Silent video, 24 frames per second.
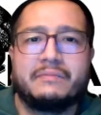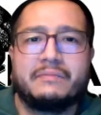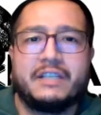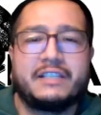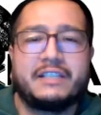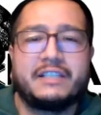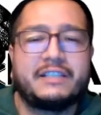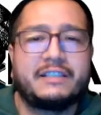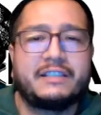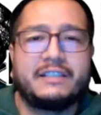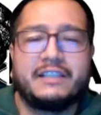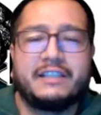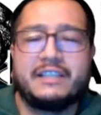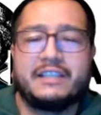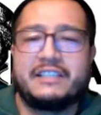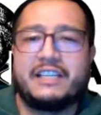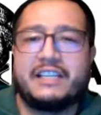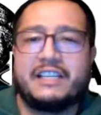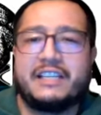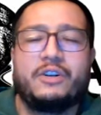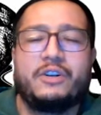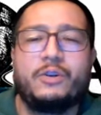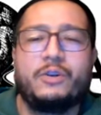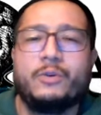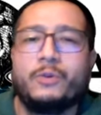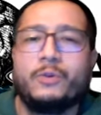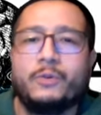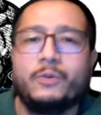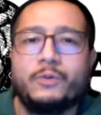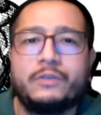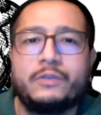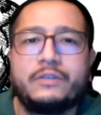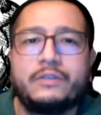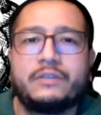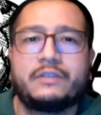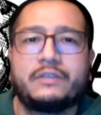This
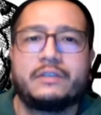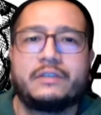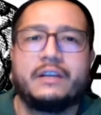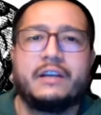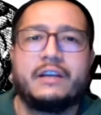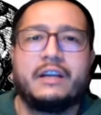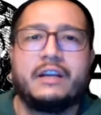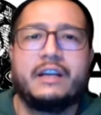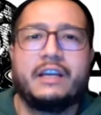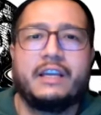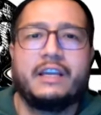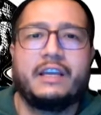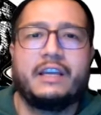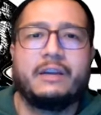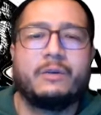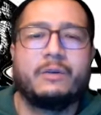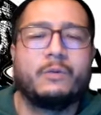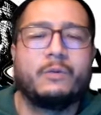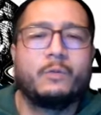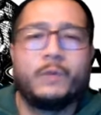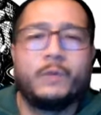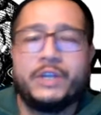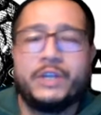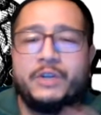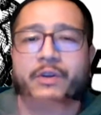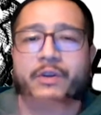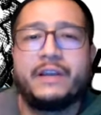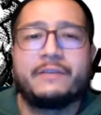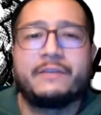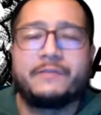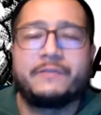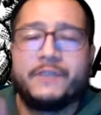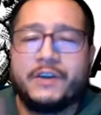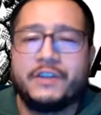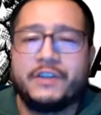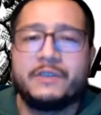includes when you
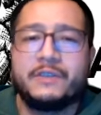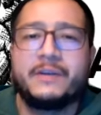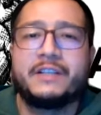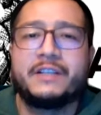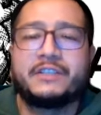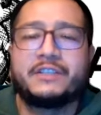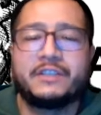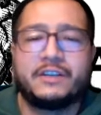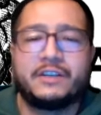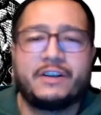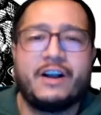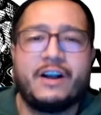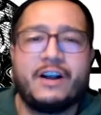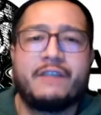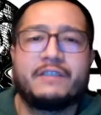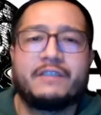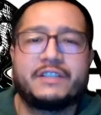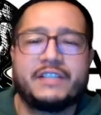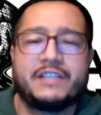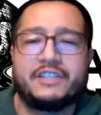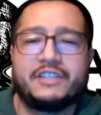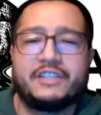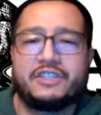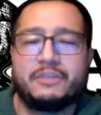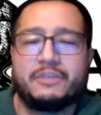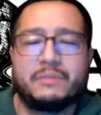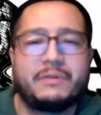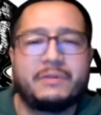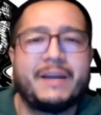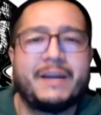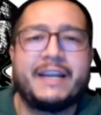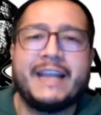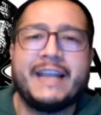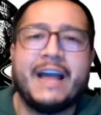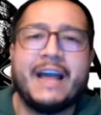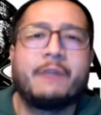get further into the conversation. But
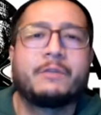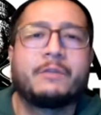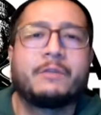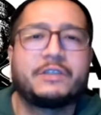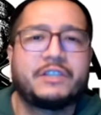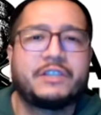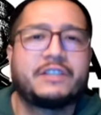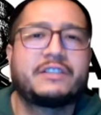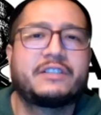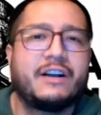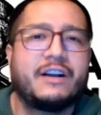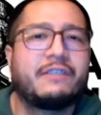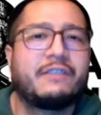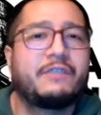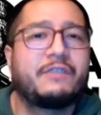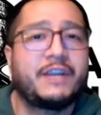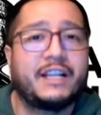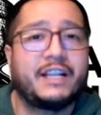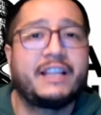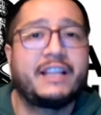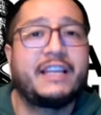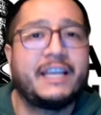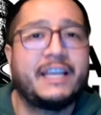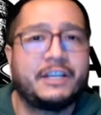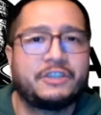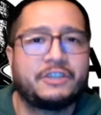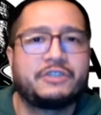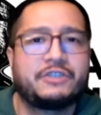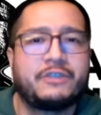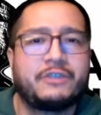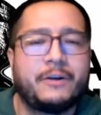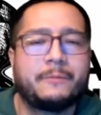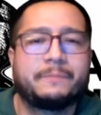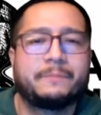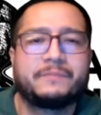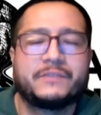right now, we're just covering the
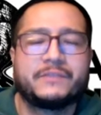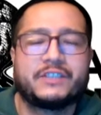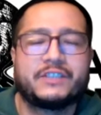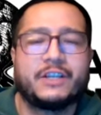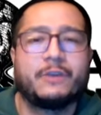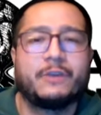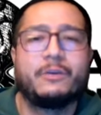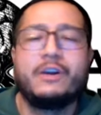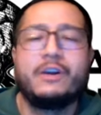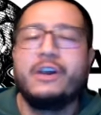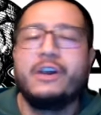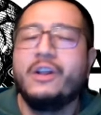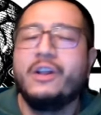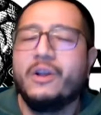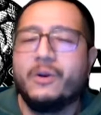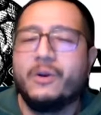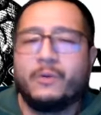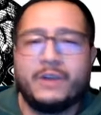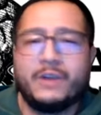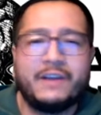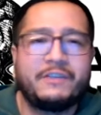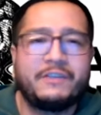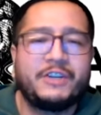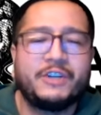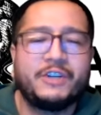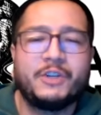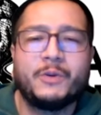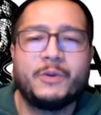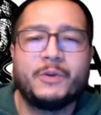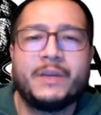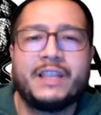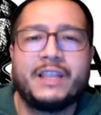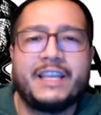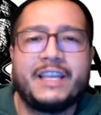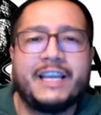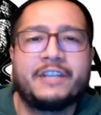intro. So whenever you're
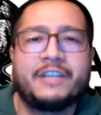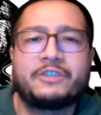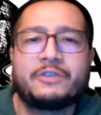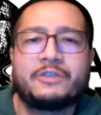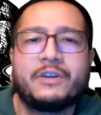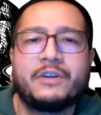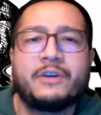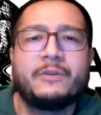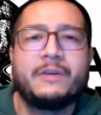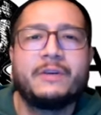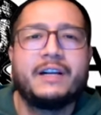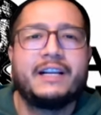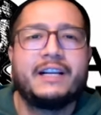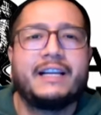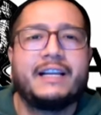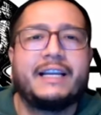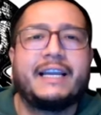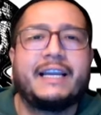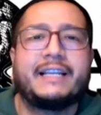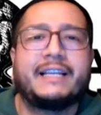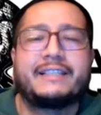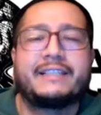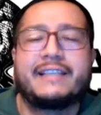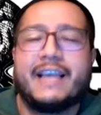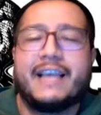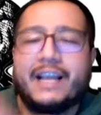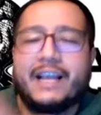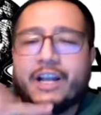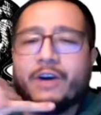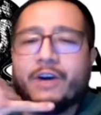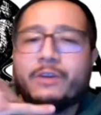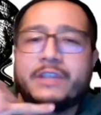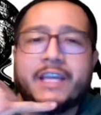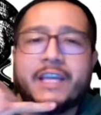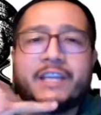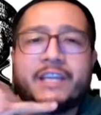doing the intro, it's,
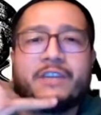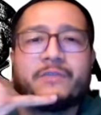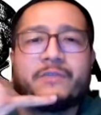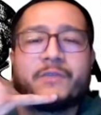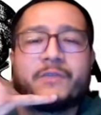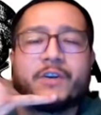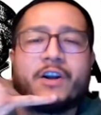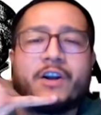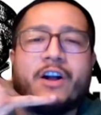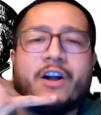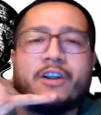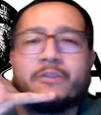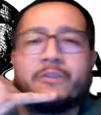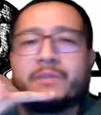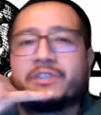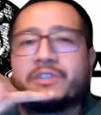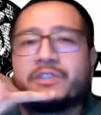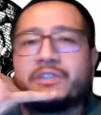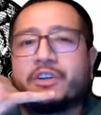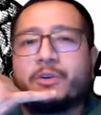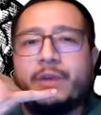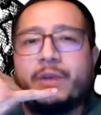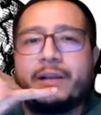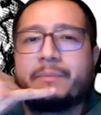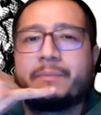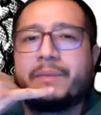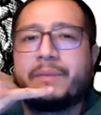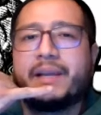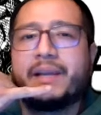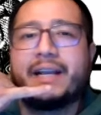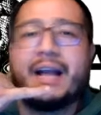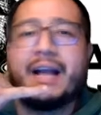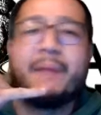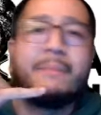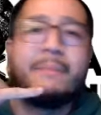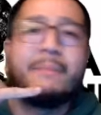hello, thank you for calling Mr. Quick
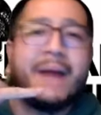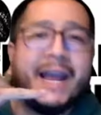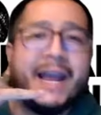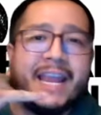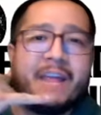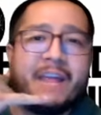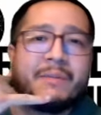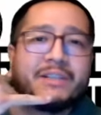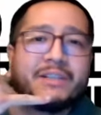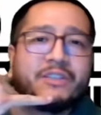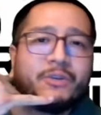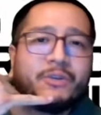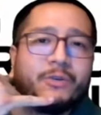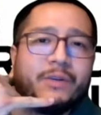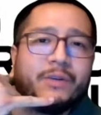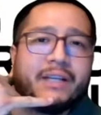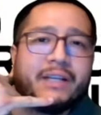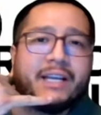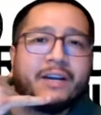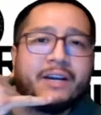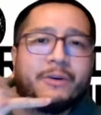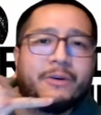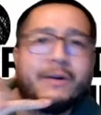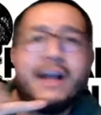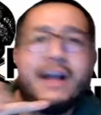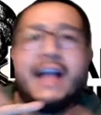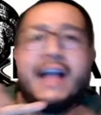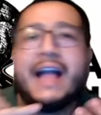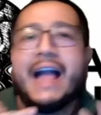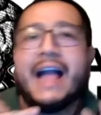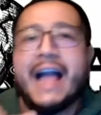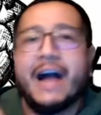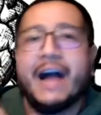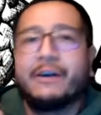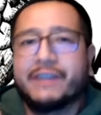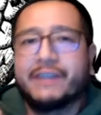Pick. My name is Julio.
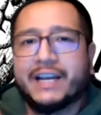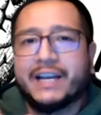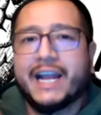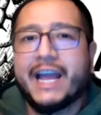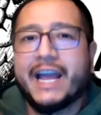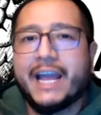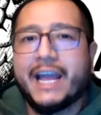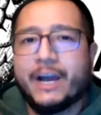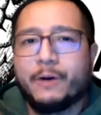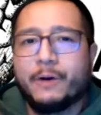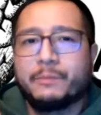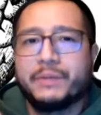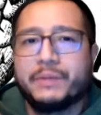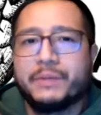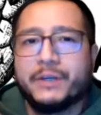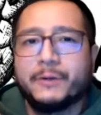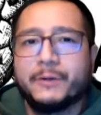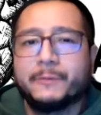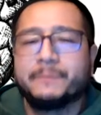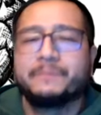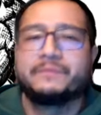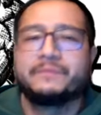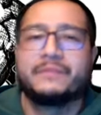How can I help you?